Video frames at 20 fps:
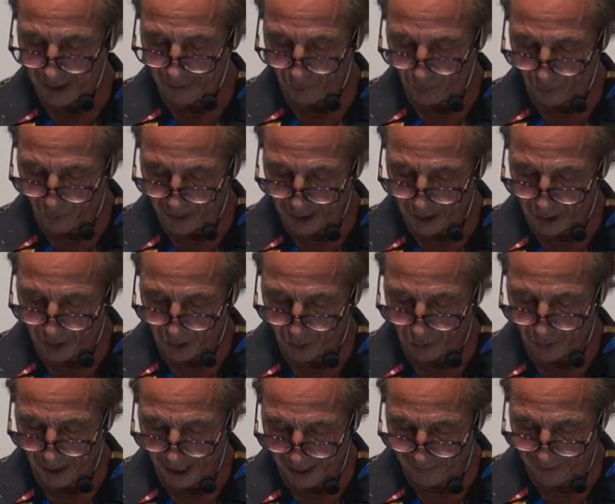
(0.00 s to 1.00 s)
have reached
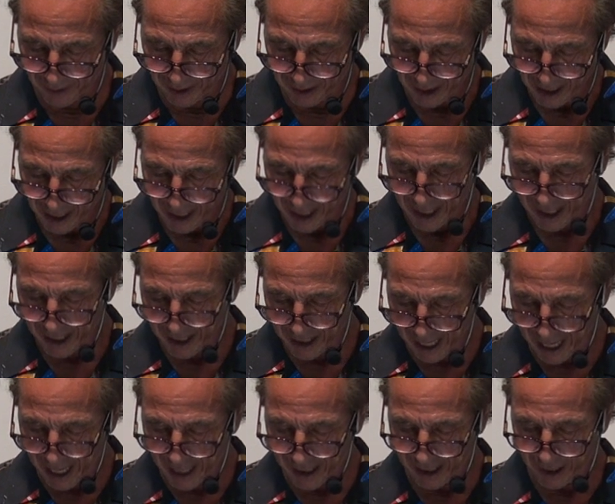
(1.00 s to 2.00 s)
to heaven, and
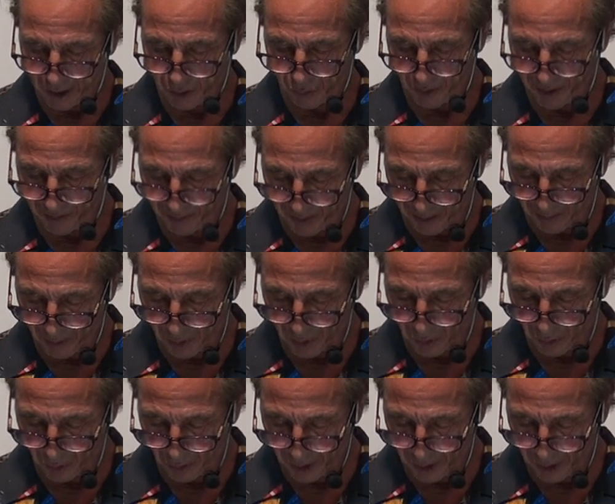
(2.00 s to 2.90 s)
God has remembered her